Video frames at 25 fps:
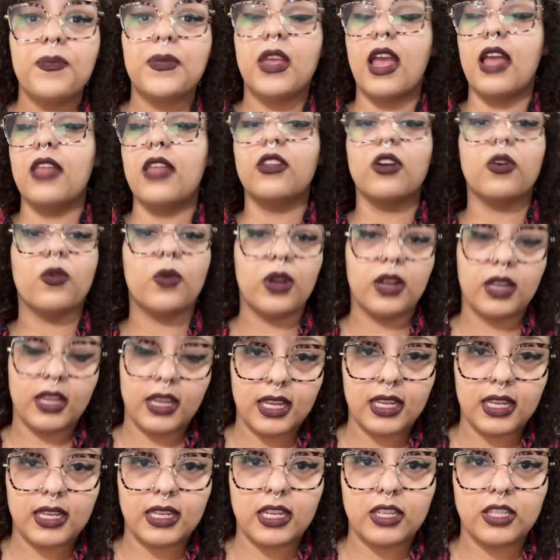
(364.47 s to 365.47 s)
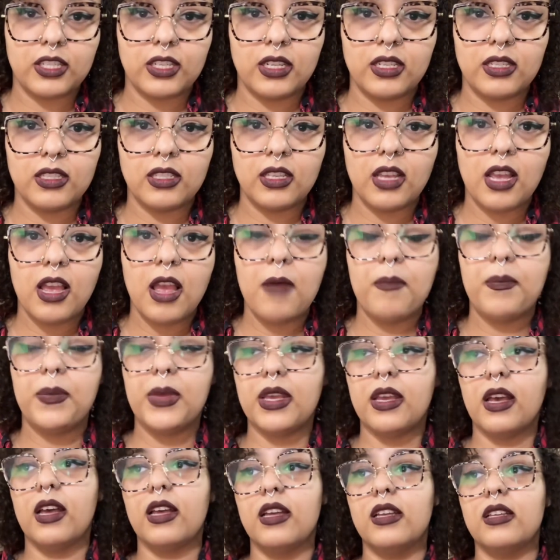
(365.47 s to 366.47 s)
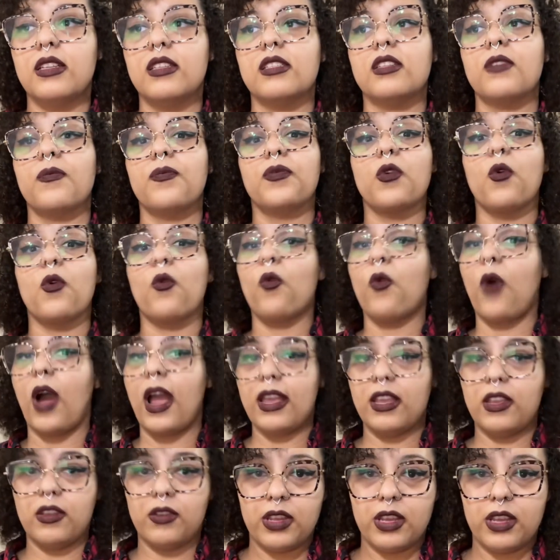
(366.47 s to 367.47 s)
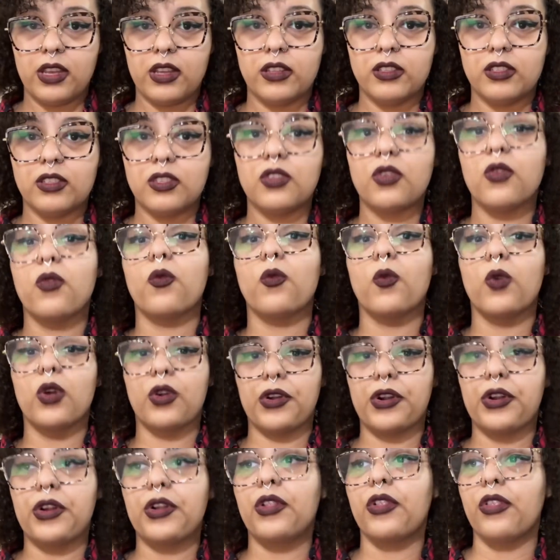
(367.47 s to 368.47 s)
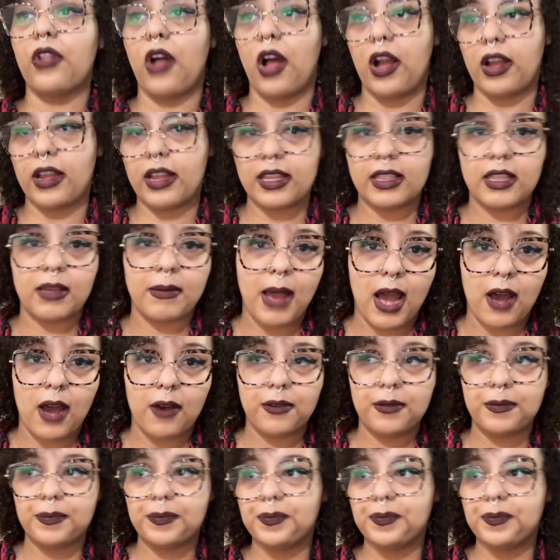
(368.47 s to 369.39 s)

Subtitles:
and their working conditions because white unions were locking them out.